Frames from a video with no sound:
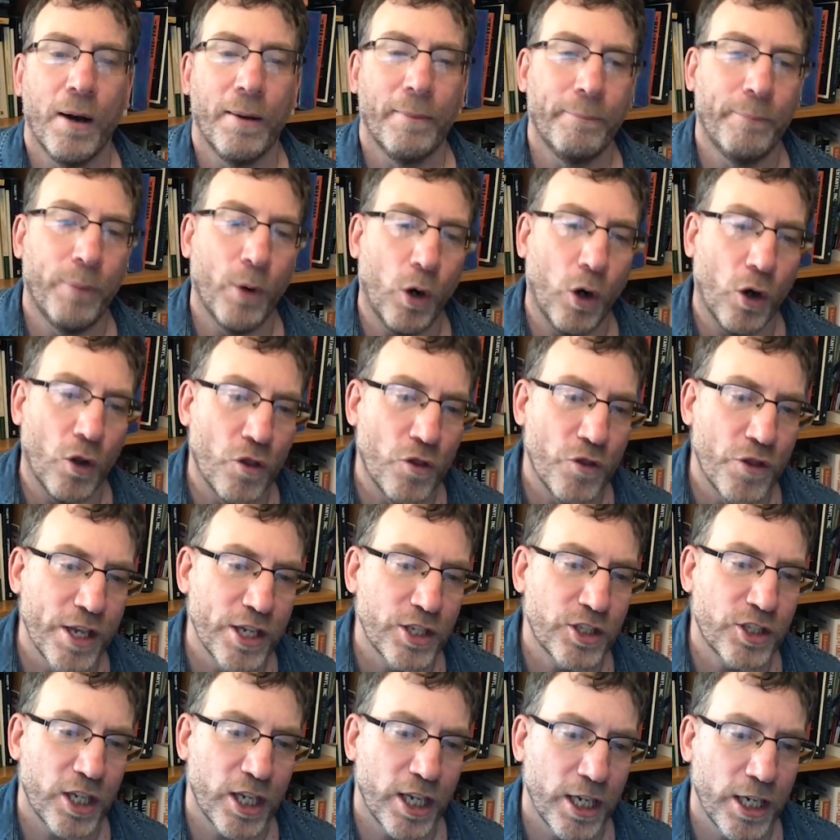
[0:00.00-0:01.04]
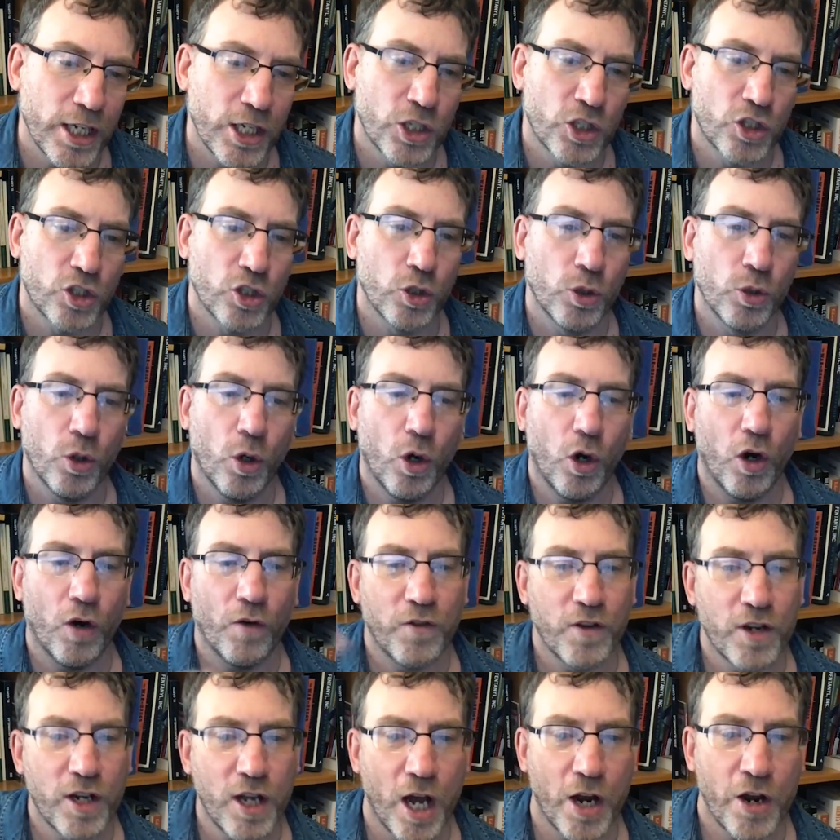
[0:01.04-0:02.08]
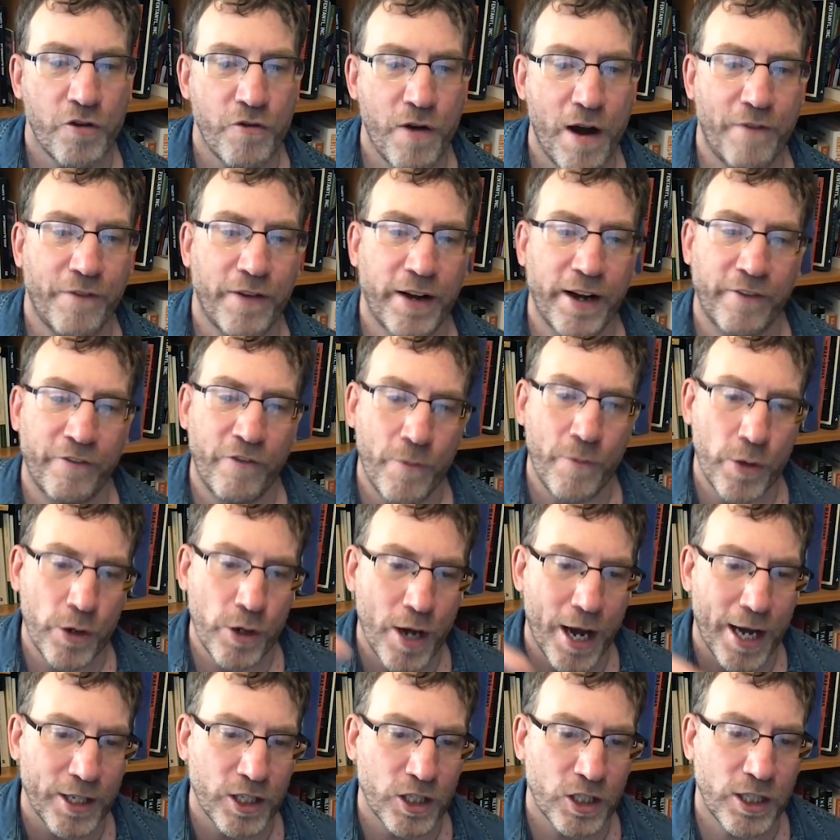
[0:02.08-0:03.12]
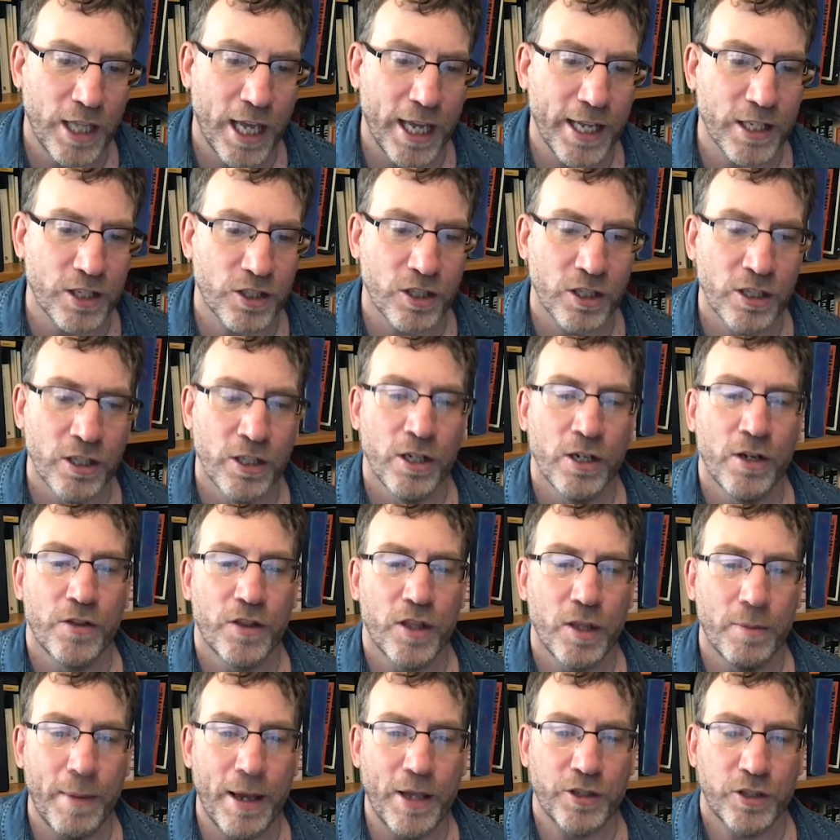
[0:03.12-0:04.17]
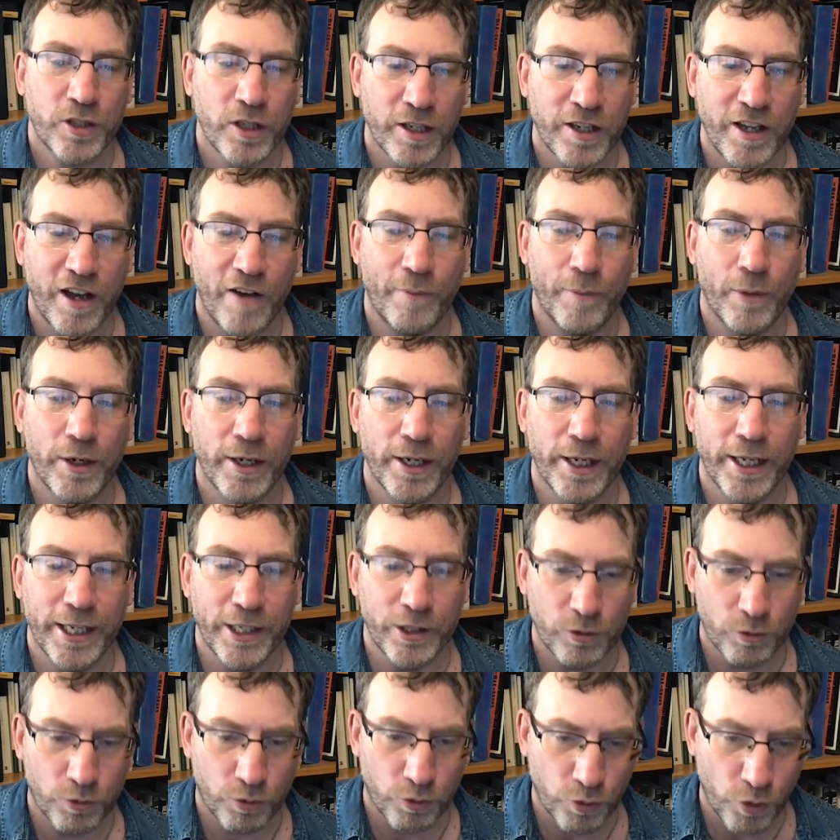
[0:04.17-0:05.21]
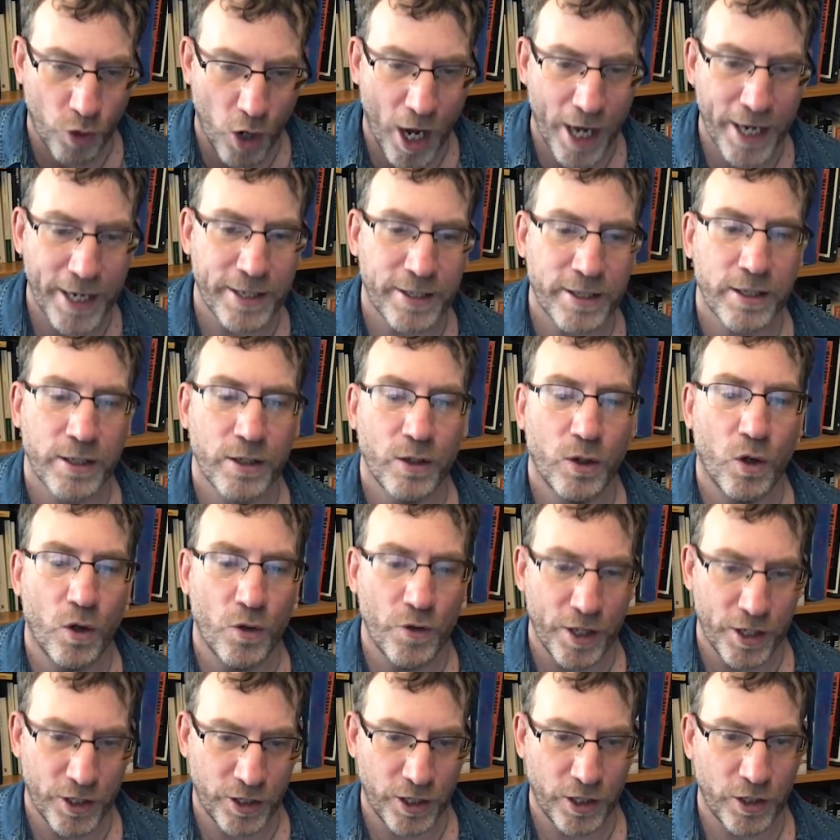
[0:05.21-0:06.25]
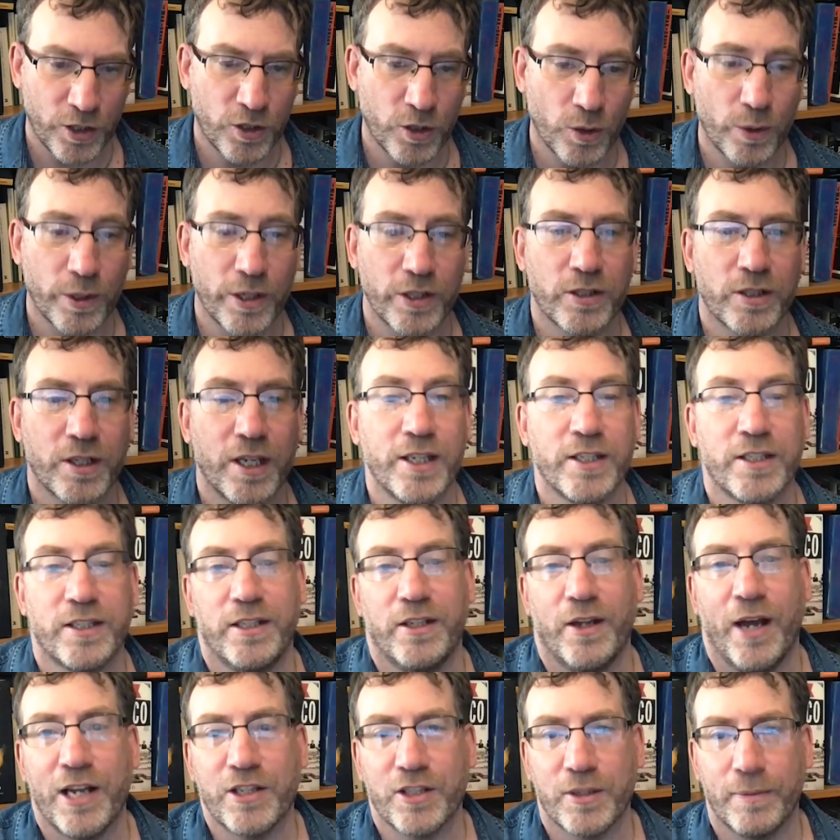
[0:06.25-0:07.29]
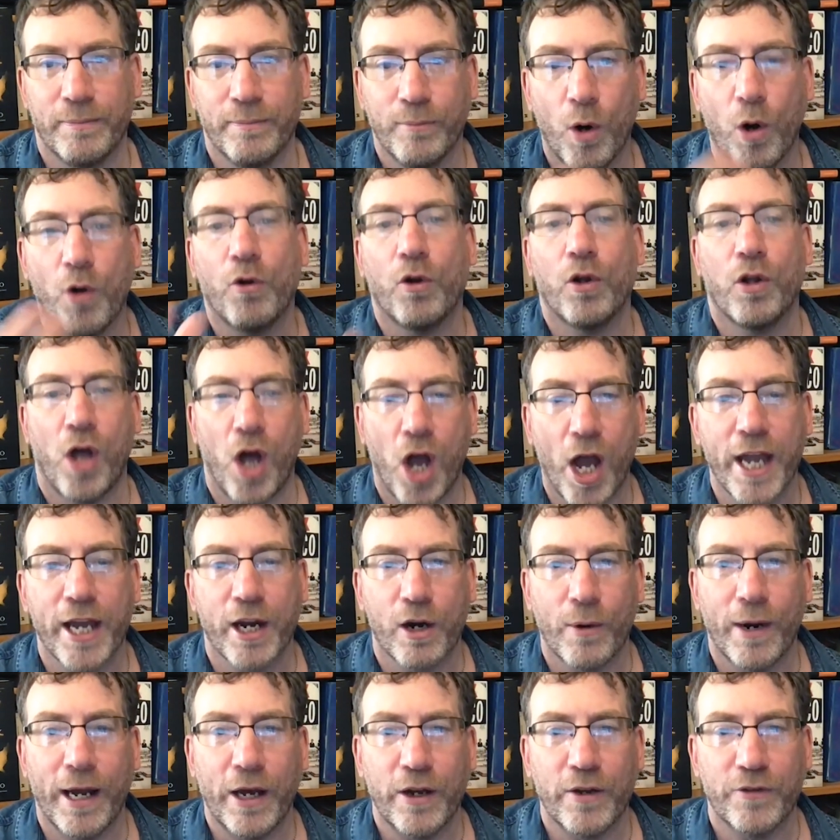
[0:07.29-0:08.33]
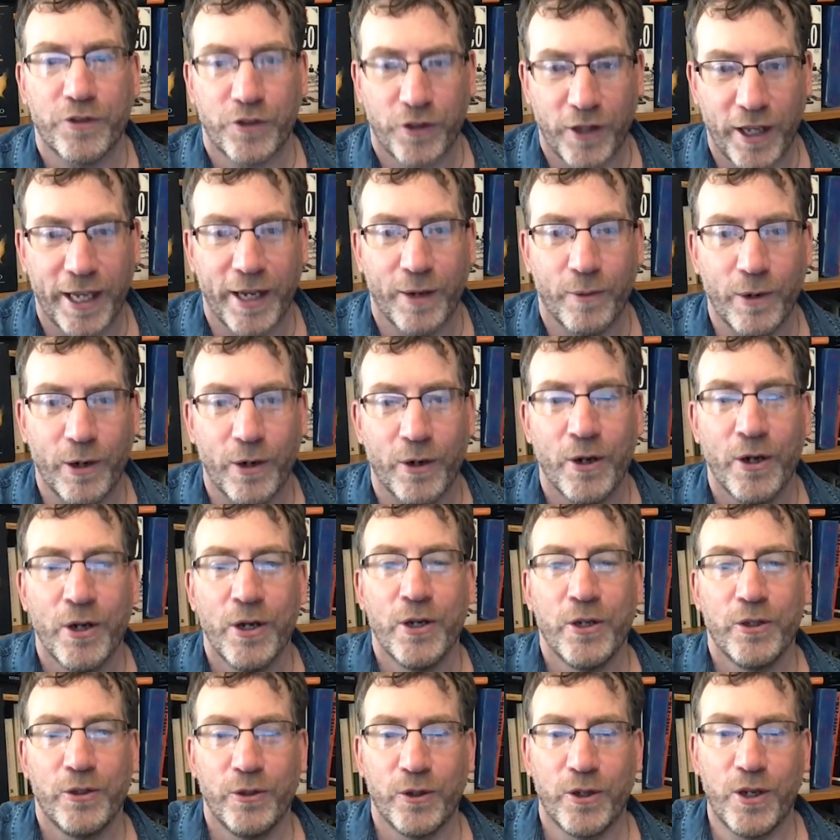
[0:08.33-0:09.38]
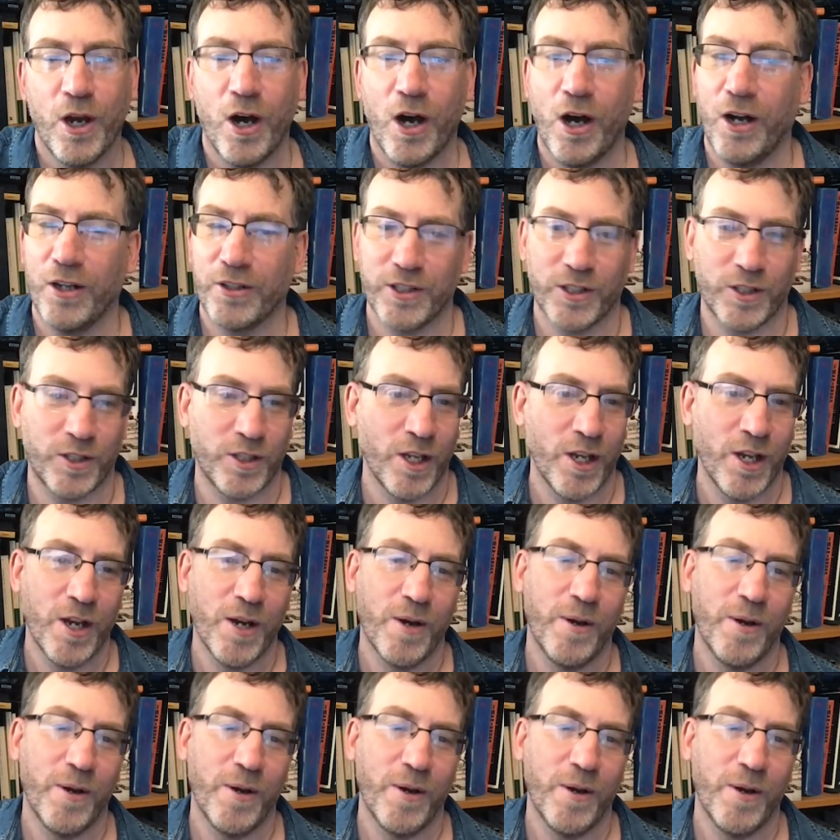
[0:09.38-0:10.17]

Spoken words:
But on this issue of gun trafficking from the United States, the Mexican government is right on this issue, and has a moral high ground of saying, well, you can't just